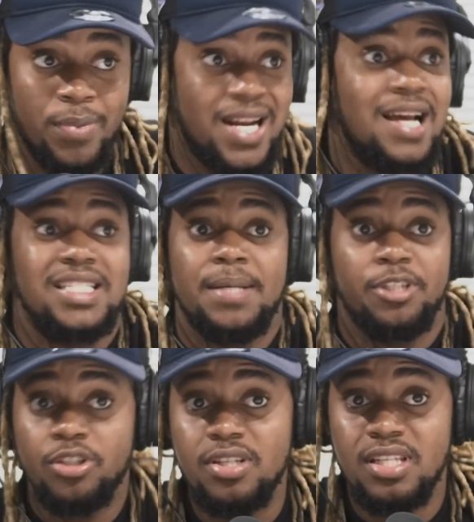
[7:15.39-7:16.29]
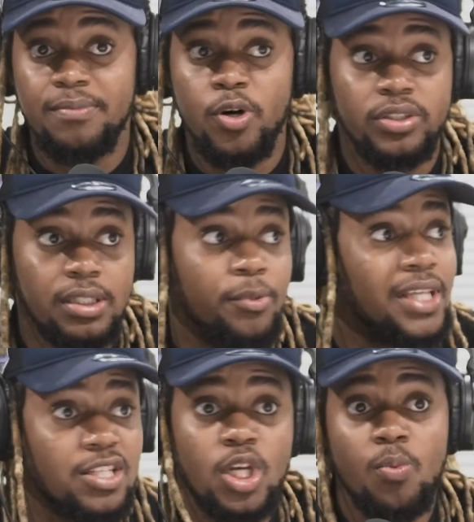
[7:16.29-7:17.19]
i say not saying should have sing about it,
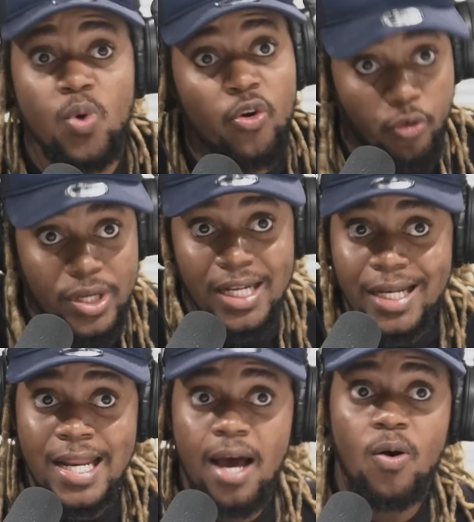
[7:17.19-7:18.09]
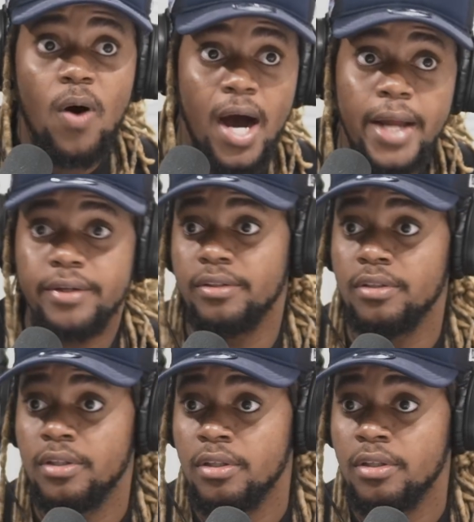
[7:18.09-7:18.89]
but that's something where really did I go on.